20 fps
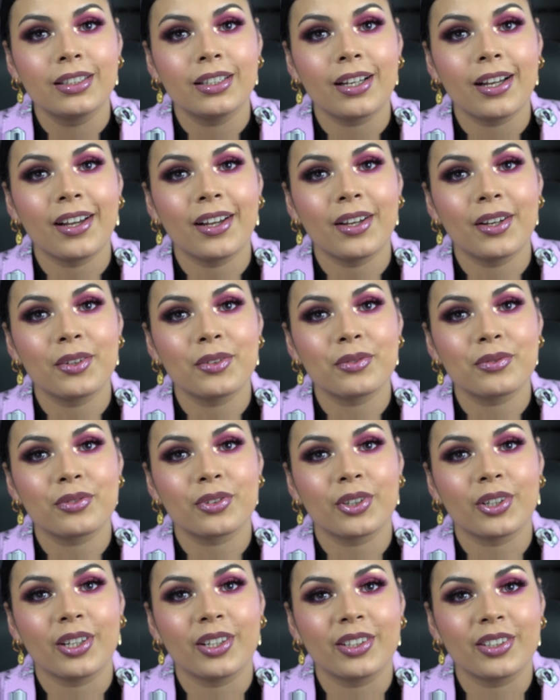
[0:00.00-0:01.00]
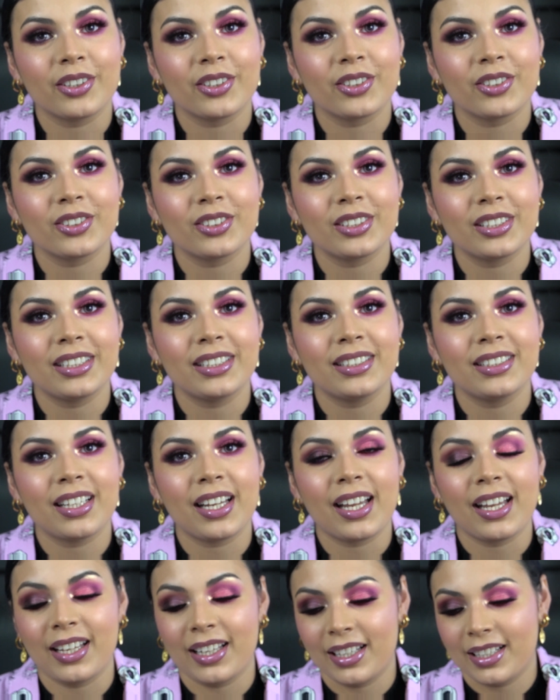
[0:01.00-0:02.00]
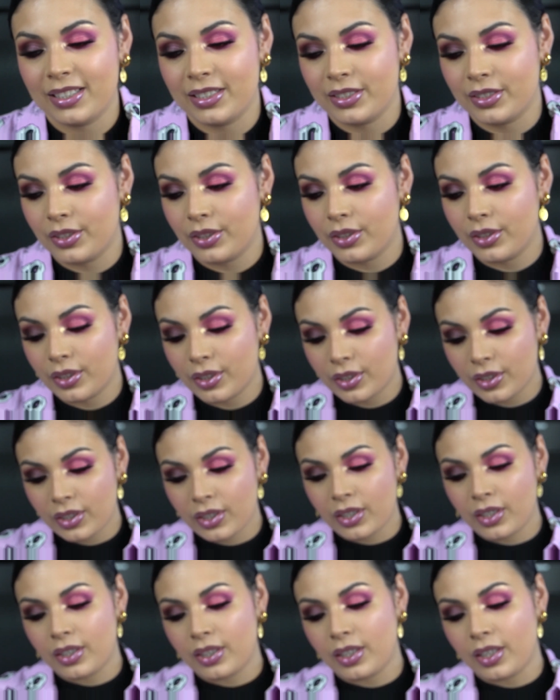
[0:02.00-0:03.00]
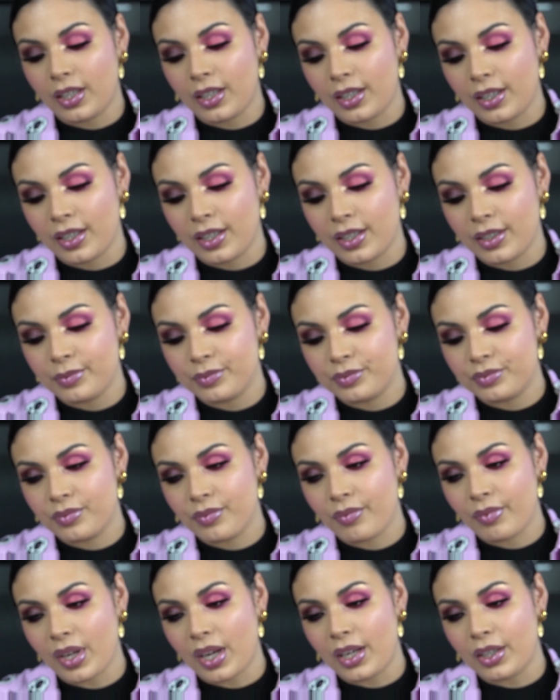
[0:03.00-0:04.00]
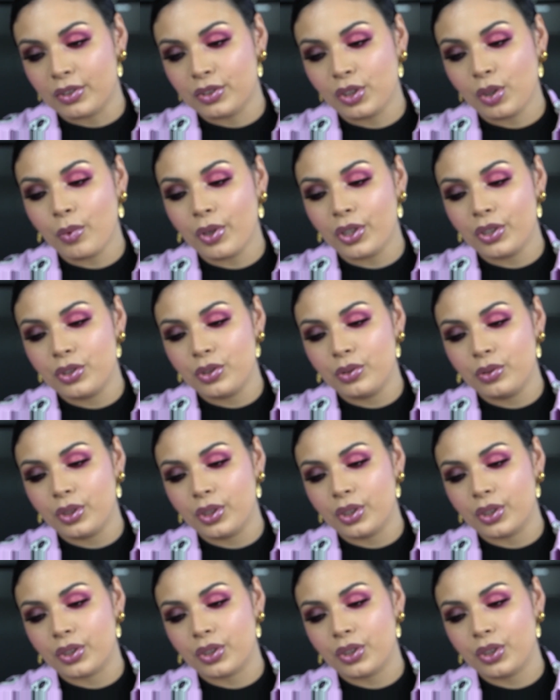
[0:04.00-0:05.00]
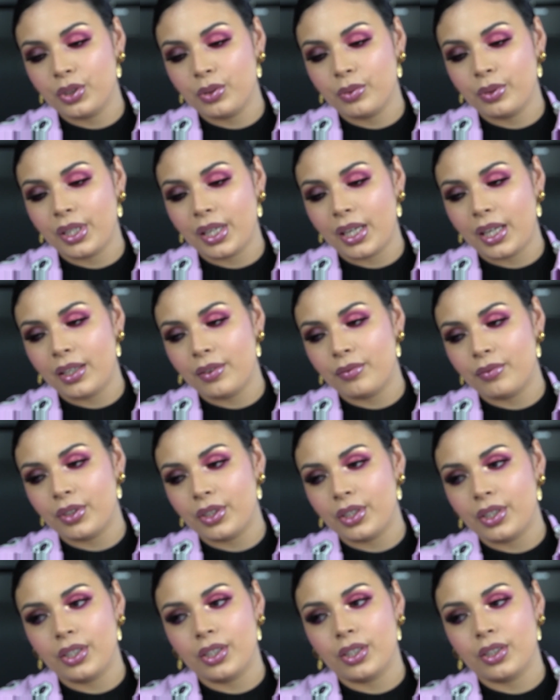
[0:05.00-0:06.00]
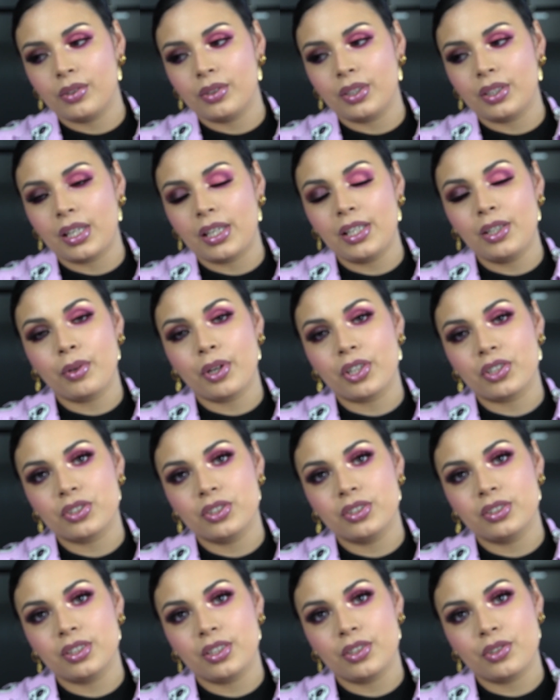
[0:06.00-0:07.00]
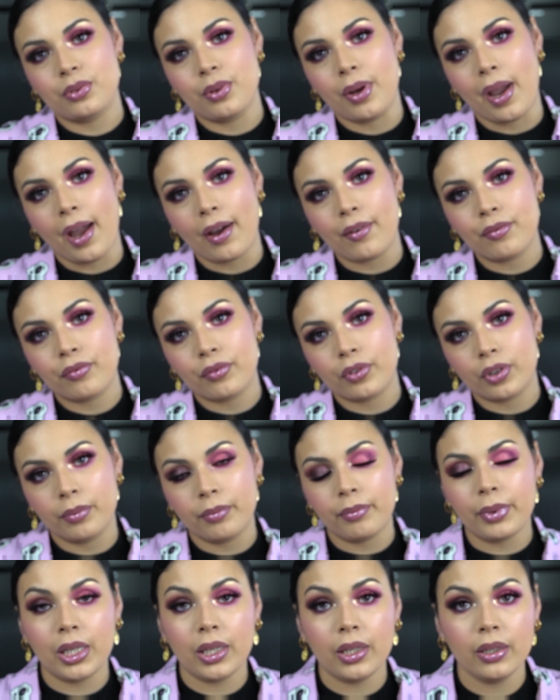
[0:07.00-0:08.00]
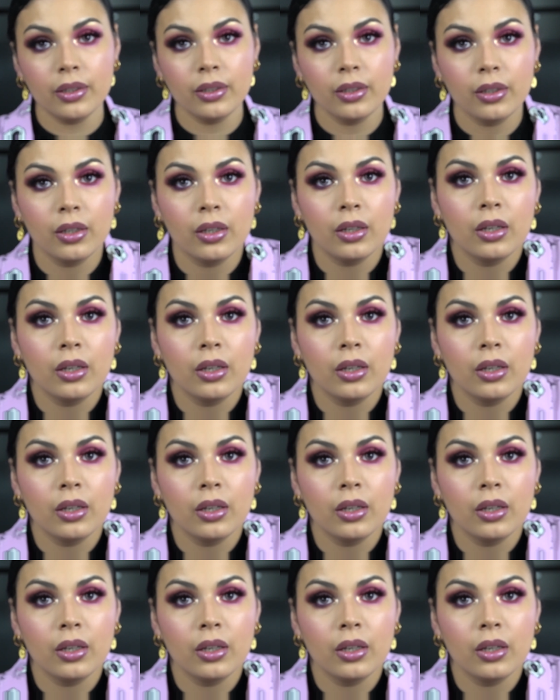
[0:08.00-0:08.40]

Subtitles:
for Unearthly, and I also want to do a Q&A video. Any questions that you have for me,